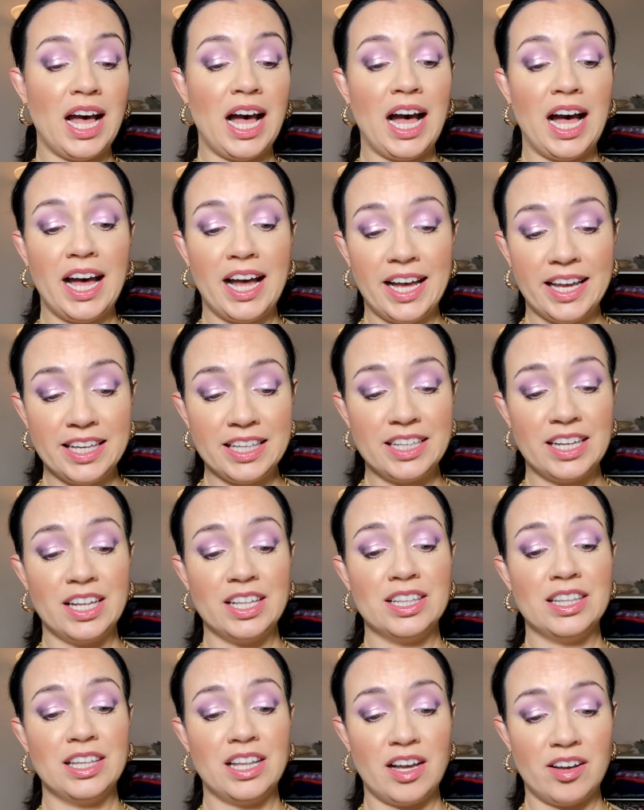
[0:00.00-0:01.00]
I
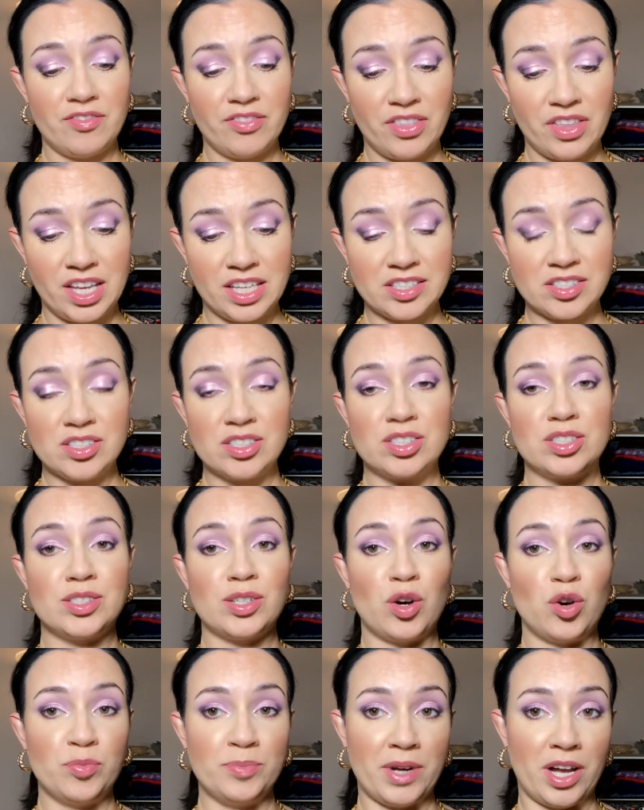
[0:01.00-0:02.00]
love this
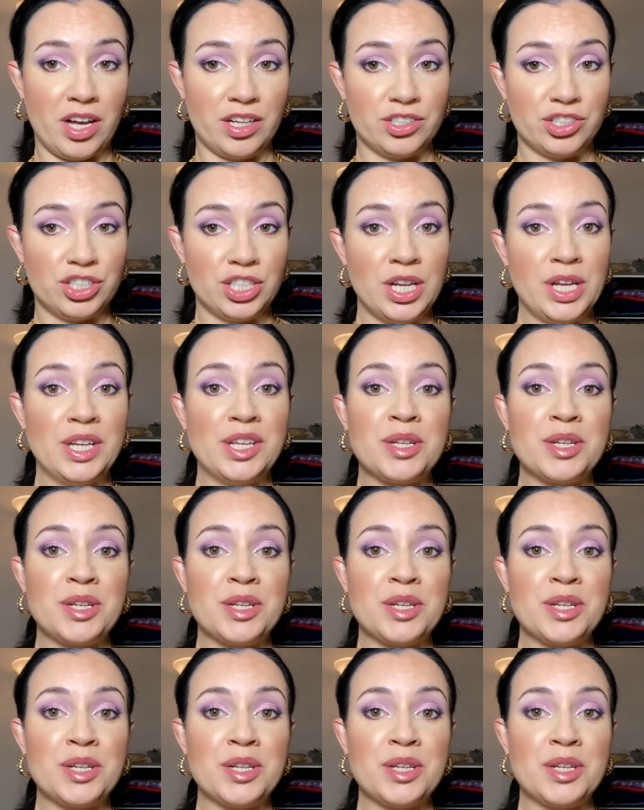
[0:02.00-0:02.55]
so much.